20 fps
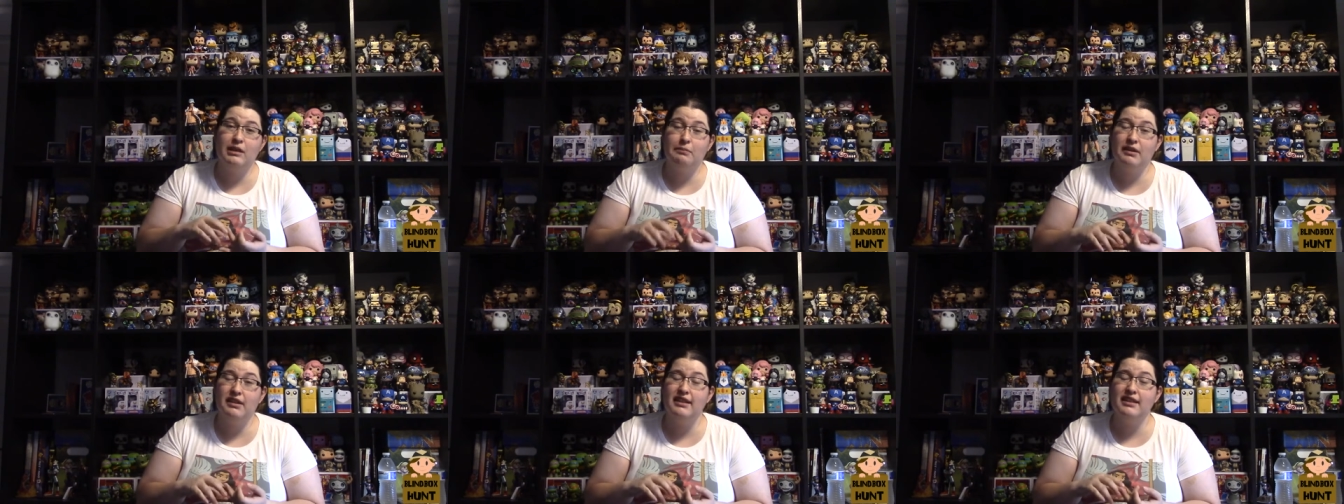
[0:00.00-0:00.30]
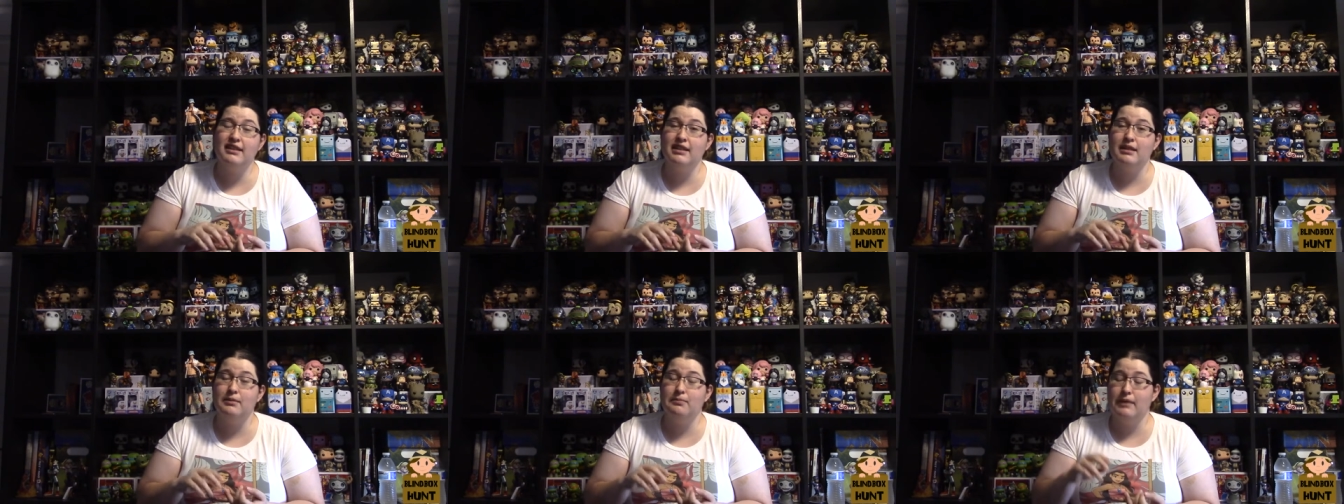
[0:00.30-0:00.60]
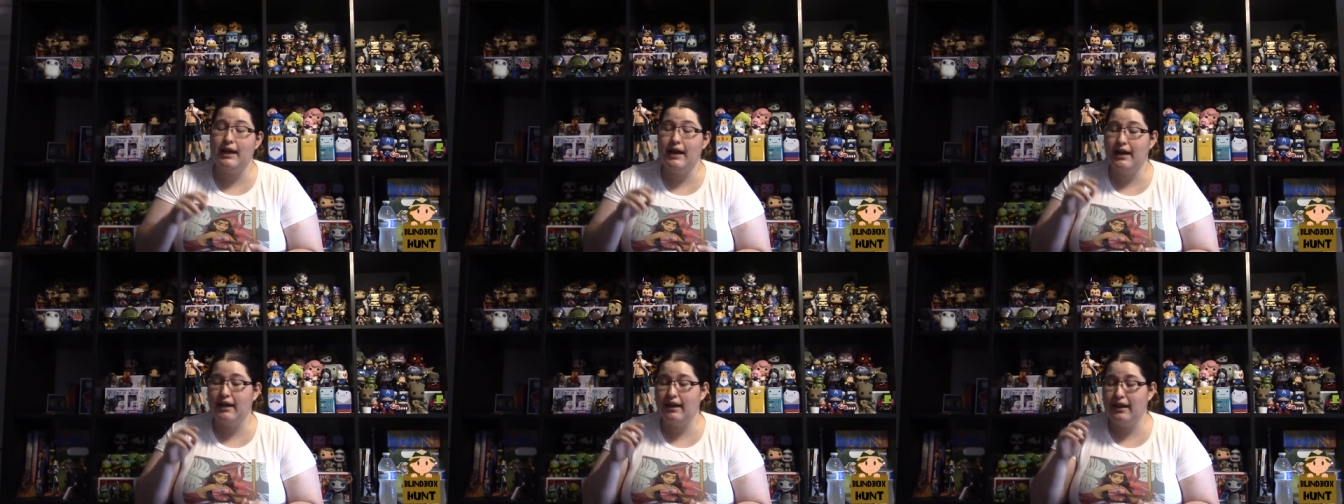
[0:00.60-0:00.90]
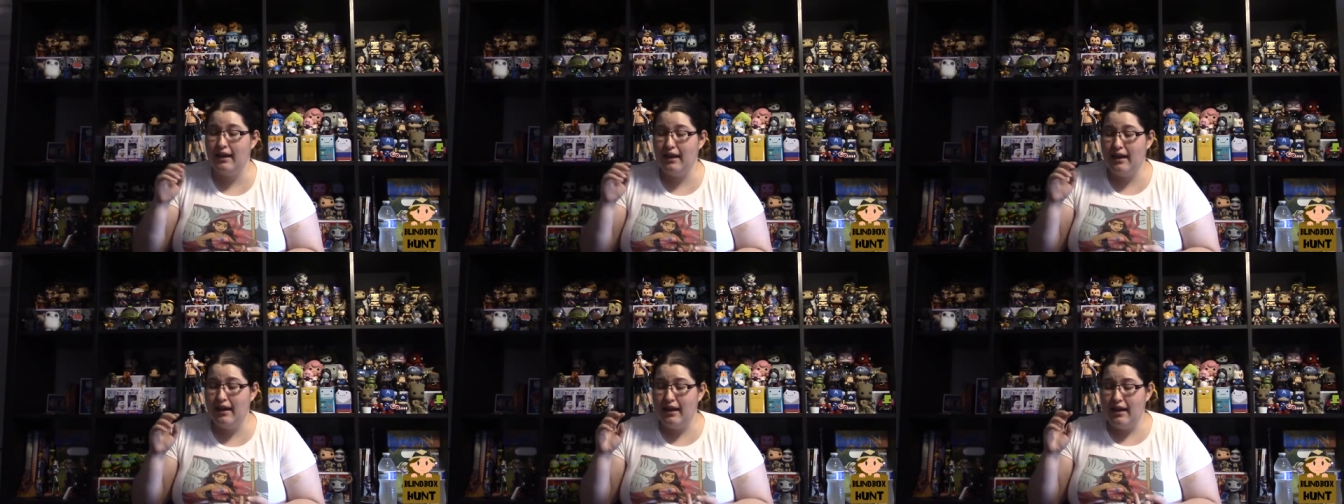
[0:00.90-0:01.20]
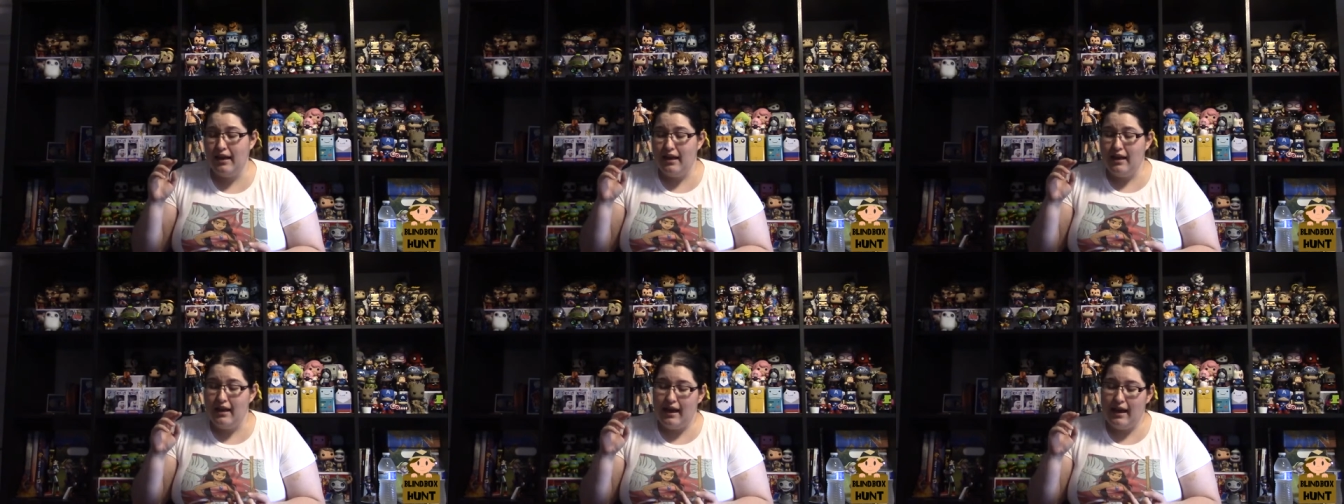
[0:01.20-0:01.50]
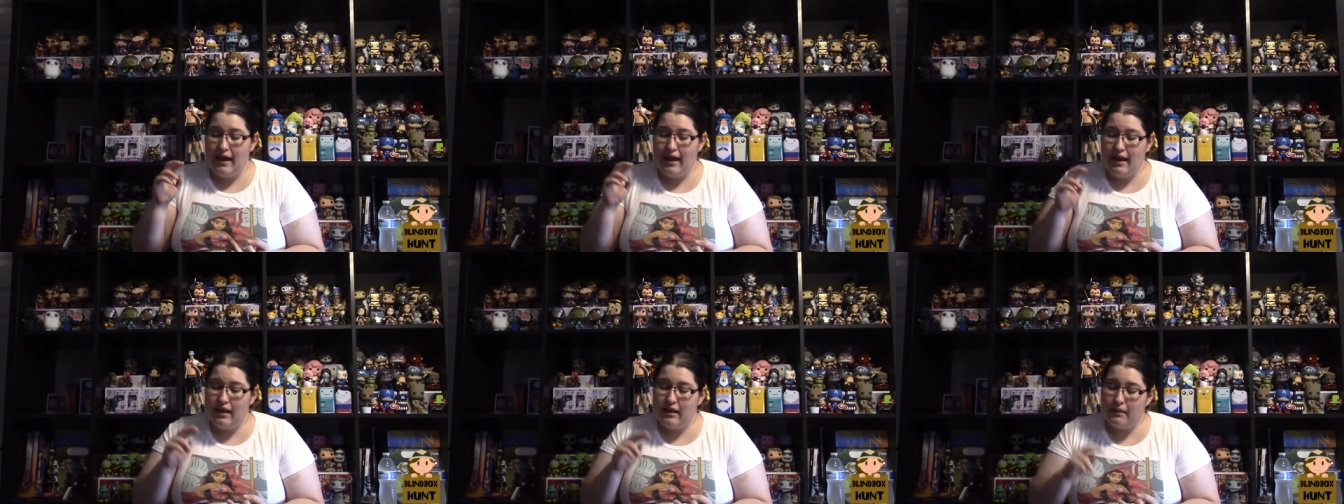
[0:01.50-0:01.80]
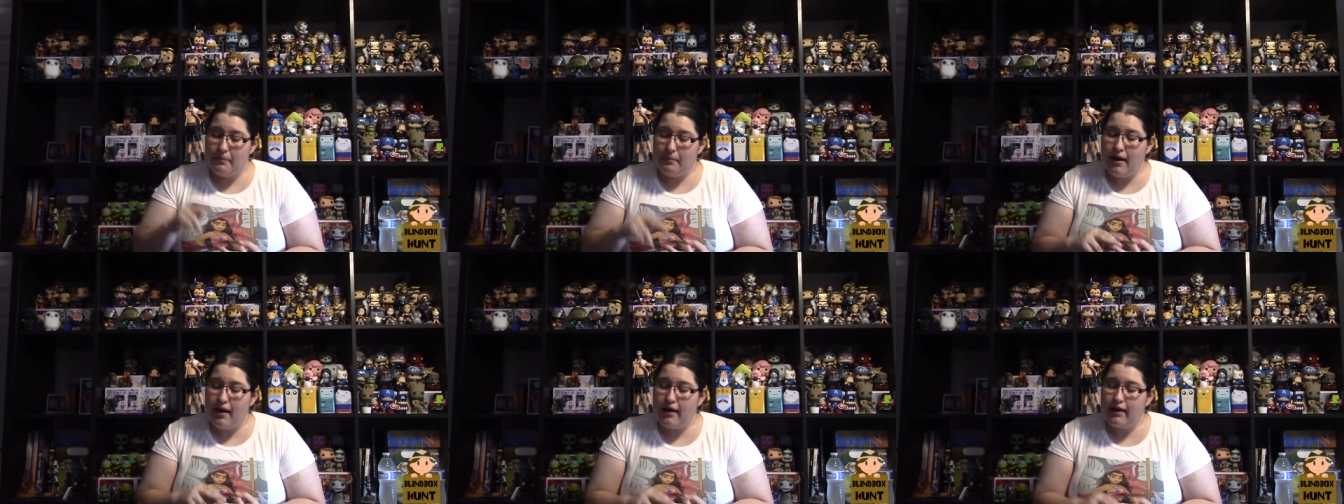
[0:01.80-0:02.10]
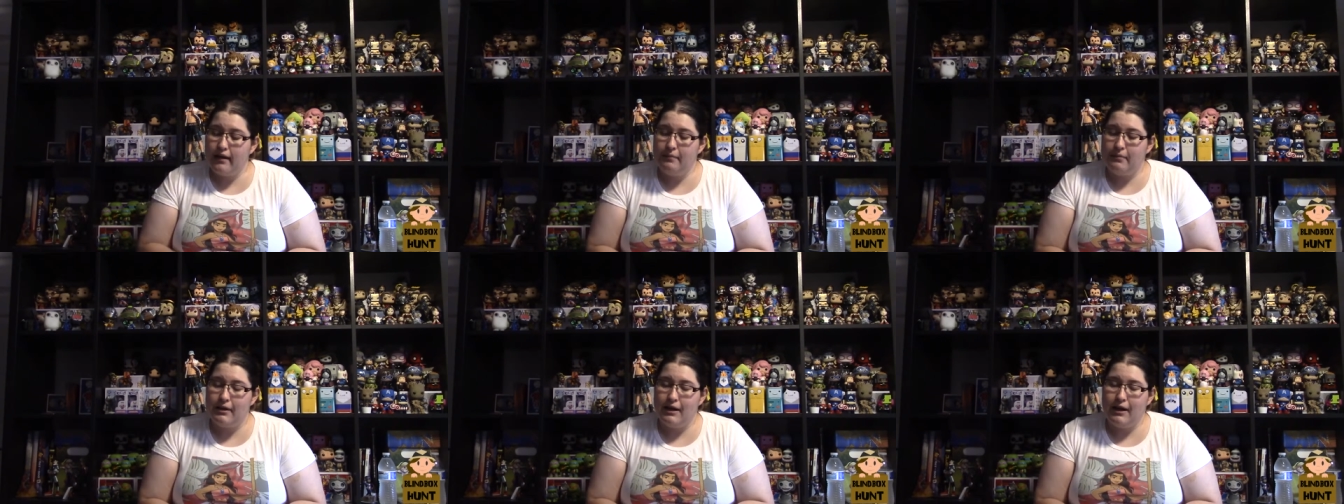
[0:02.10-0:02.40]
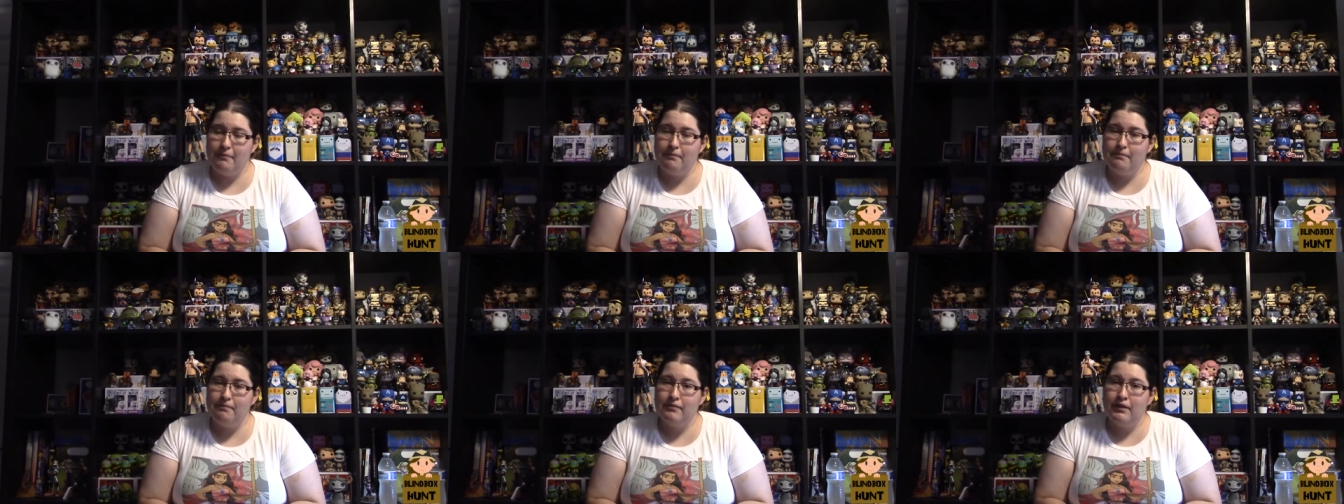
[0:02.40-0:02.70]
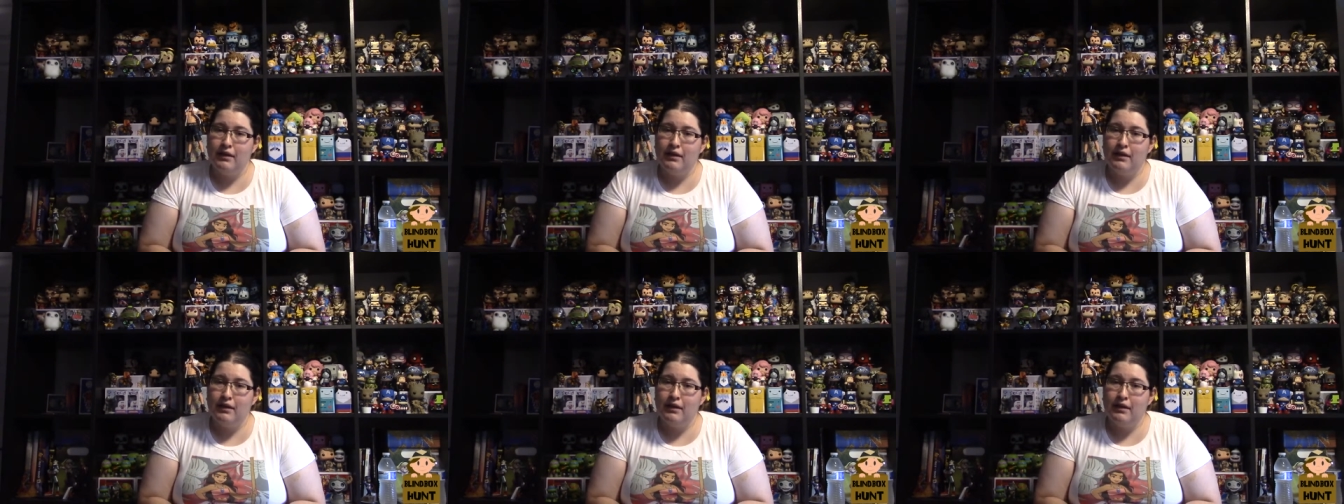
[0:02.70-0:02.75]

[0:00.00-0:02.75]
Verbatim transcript: bring the tin back, and the Pocket Pop.